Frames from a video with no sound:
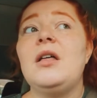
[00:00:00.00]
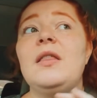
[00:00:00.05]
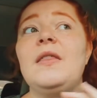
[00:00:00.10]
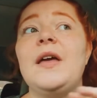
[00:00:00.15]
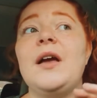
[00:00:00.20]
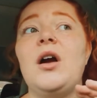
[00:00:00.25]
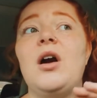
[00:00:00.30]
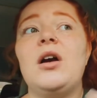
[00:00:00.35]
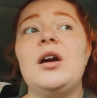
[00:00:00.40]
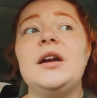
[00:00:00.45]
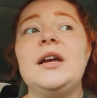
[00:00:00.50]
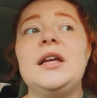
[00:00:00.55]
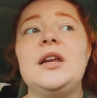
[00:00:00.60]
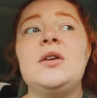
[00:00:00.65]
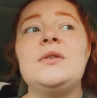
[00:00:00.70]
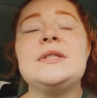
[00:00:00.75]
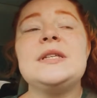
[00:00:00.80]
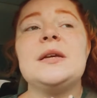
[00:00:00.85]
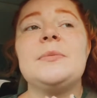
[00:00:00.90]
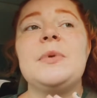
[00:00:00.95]
like, our
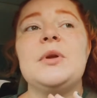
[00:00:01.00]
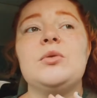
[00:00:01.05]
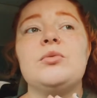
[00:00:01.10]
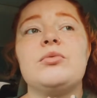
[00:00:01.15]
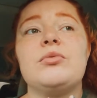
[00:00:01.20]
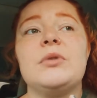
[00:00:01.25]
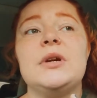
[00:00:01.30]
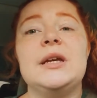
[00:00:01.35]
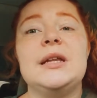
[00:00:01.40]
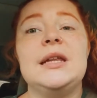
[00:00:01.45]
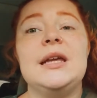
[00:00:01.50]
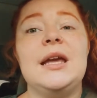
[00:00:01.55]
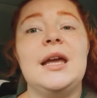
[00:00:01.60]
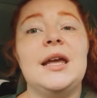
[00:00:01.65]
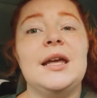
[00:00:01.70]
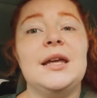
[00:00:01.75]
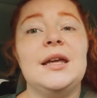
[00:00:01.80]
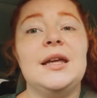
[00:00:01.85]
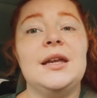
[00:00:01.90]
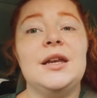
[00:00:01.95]
kiddo's like been really
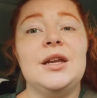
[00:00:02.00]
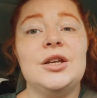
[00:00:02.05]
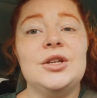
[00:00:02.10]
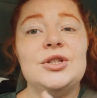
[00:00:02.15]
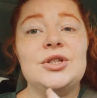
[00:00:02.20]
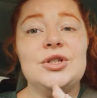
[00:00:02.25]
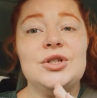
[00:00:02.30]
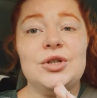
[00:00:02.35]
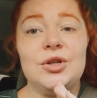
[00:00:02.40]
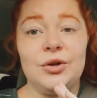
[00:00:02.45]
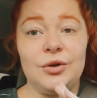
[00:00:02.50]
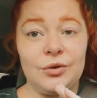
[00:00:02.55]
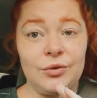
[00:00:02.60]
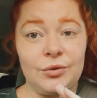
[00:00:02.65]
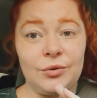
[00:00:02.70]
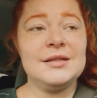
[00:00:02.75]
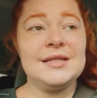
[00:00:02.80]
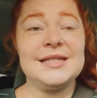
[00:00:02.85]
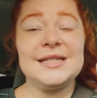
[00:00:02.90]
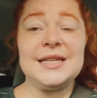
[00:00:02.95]

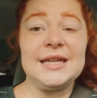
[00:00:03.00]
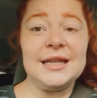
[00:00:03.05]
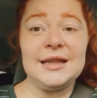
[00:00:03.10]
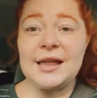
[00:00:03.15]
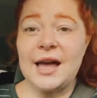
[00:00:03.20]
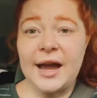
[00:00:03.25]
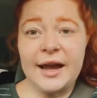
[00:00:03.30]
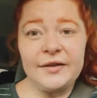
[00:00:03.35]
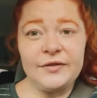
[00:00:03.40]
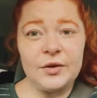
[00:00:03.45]
into sea life.